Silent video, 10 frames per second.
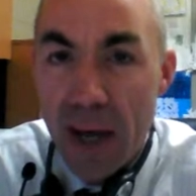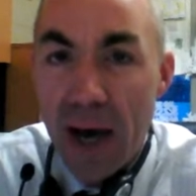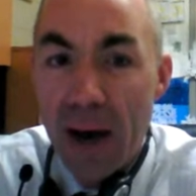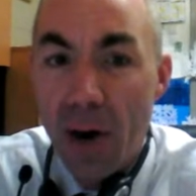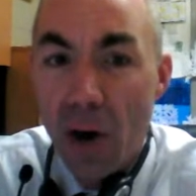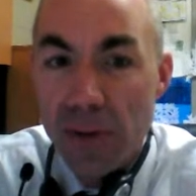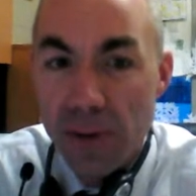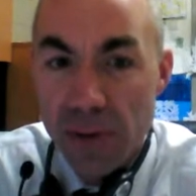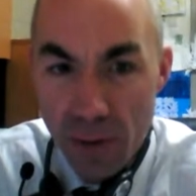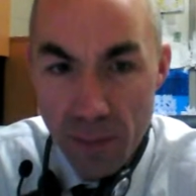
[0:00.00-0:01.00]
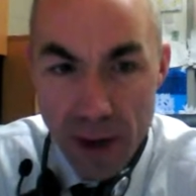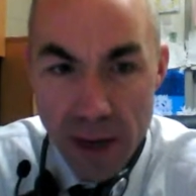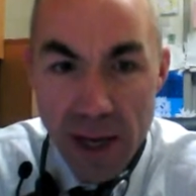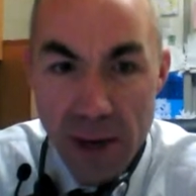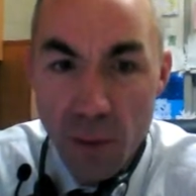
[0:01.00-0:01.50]
Also on
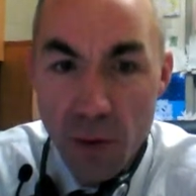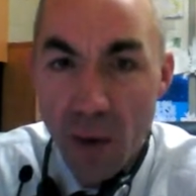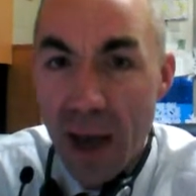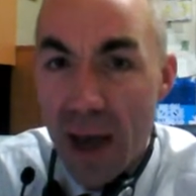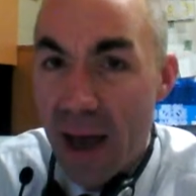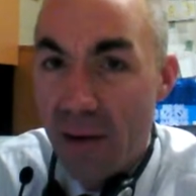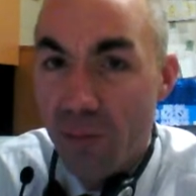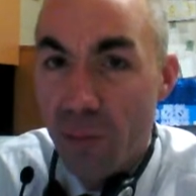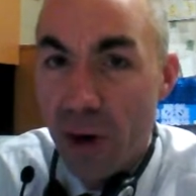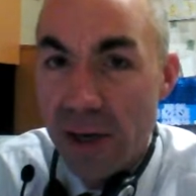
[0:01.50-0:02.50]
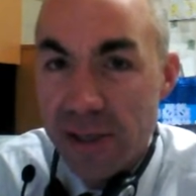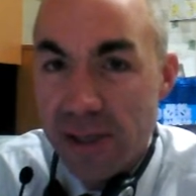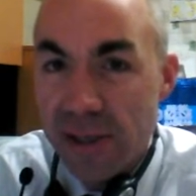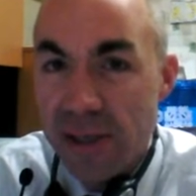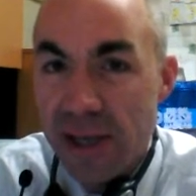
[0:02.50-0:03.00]
Monday, we will have
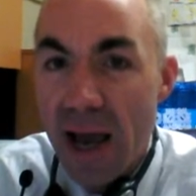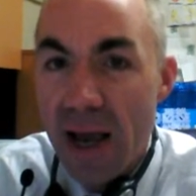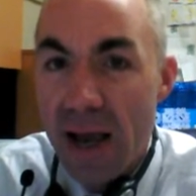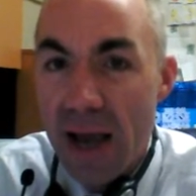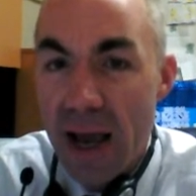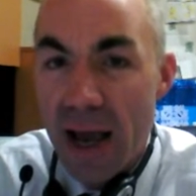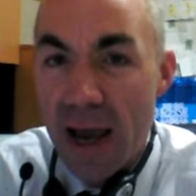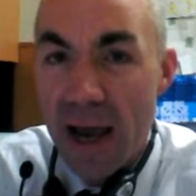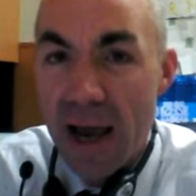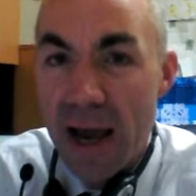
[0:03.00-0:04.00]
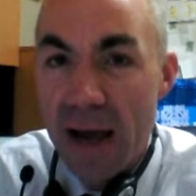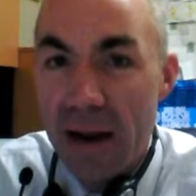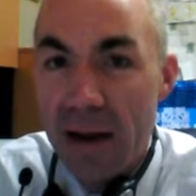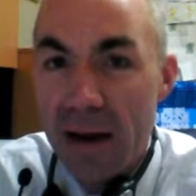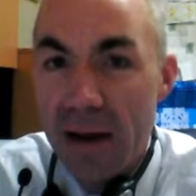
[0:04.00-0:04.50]
President's Day,
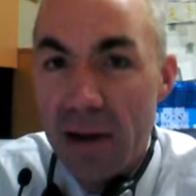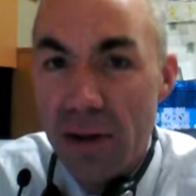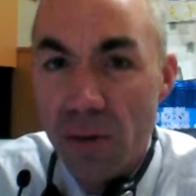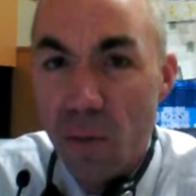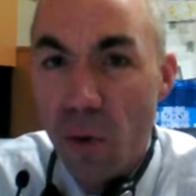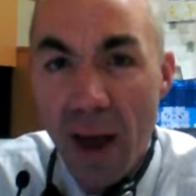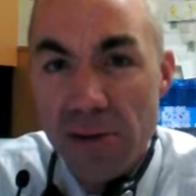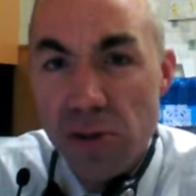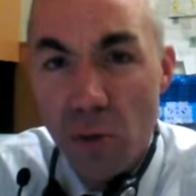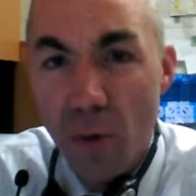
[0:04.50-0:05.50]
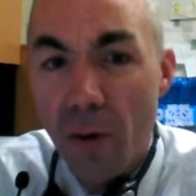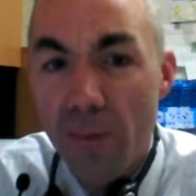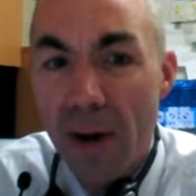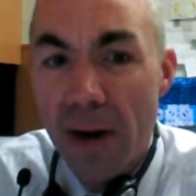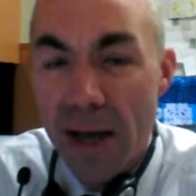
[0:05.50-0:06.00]
and you won't have school
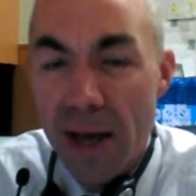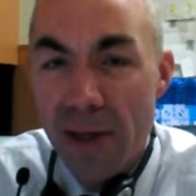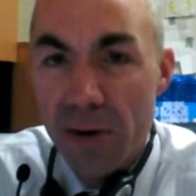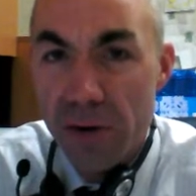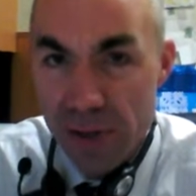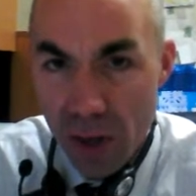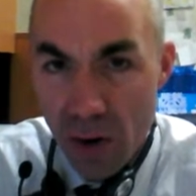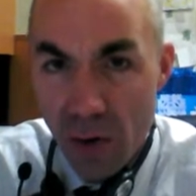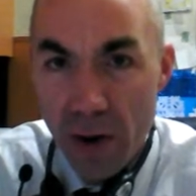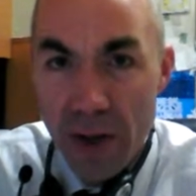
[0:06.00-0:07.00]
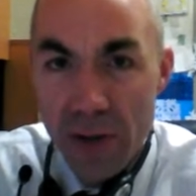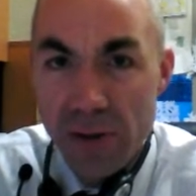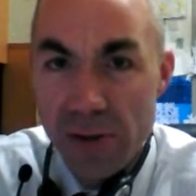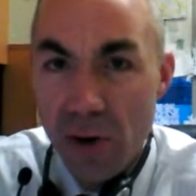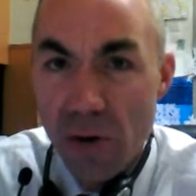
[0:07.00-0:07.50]
on Monday either. So
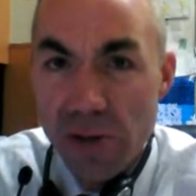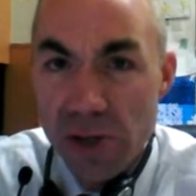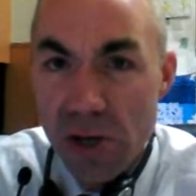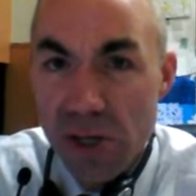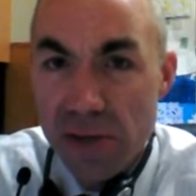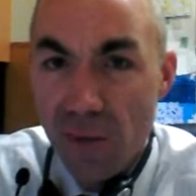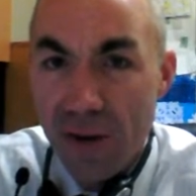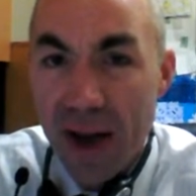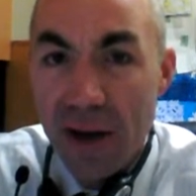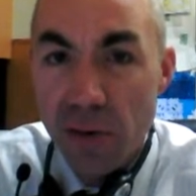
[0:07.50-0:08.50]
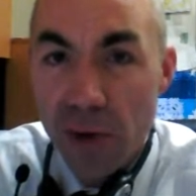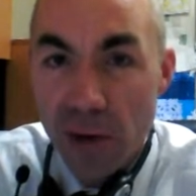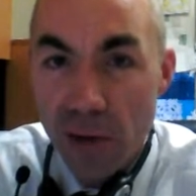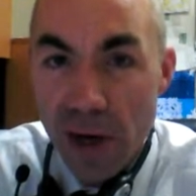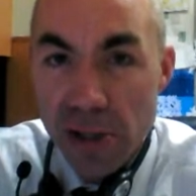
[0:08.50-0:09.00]
there's no excuse for not doing a
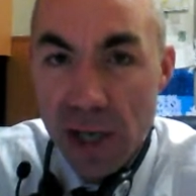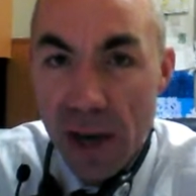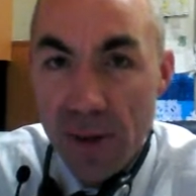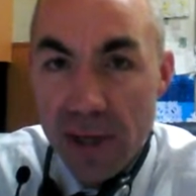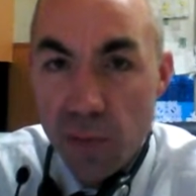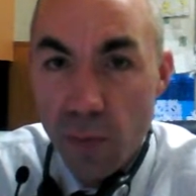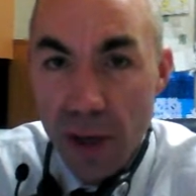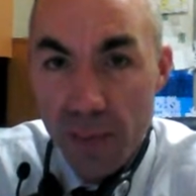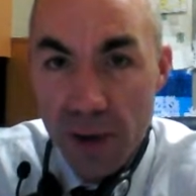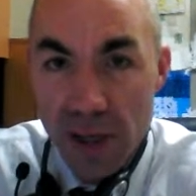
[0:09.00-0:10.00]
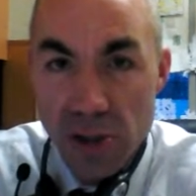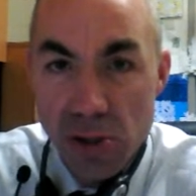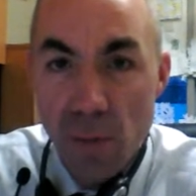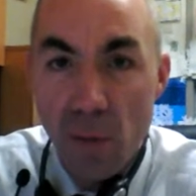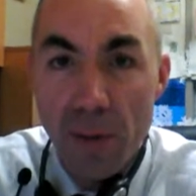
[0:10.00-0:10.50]
great job next week because
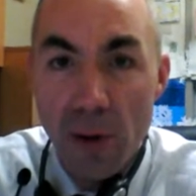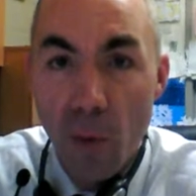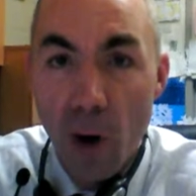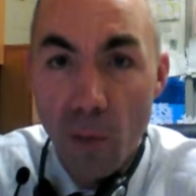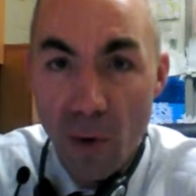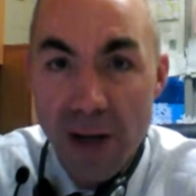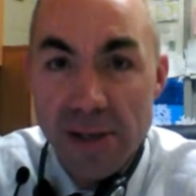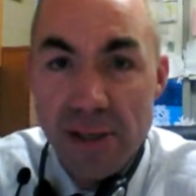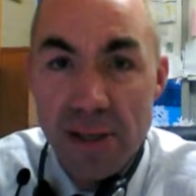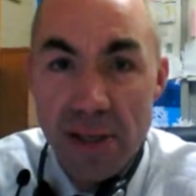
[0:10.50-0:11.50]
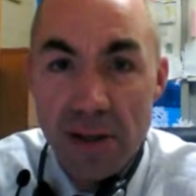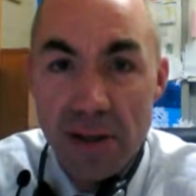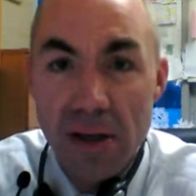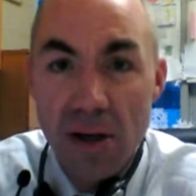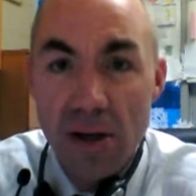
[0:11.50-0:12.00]
you will be well rested and
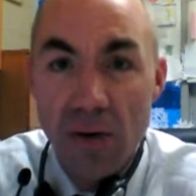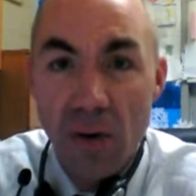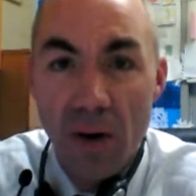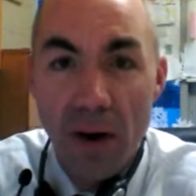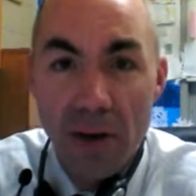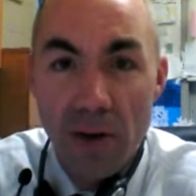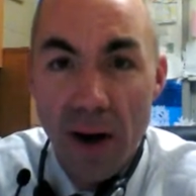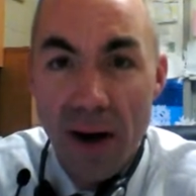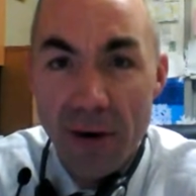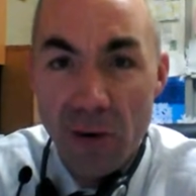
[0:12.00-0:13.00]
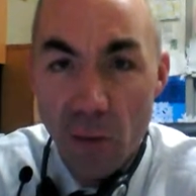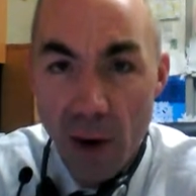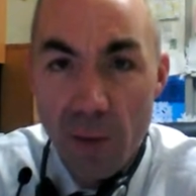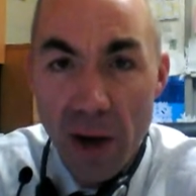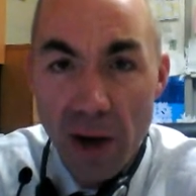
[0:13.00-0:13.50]
you'll have a
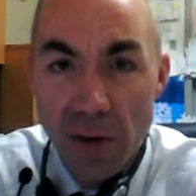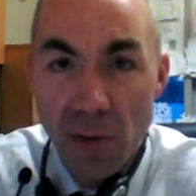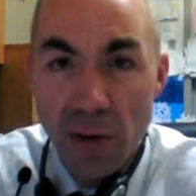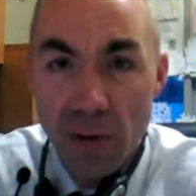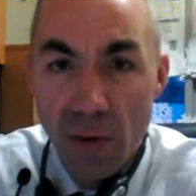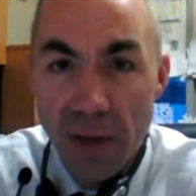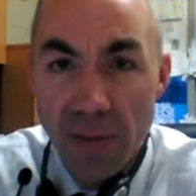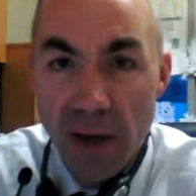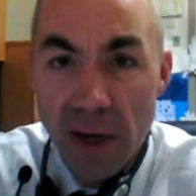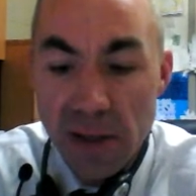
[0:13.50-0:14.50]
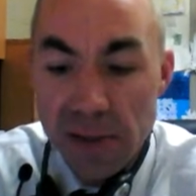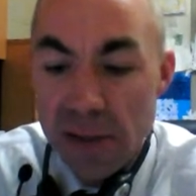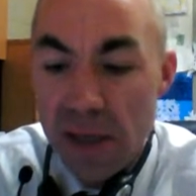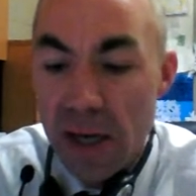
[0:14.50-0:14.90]
great week doing great things.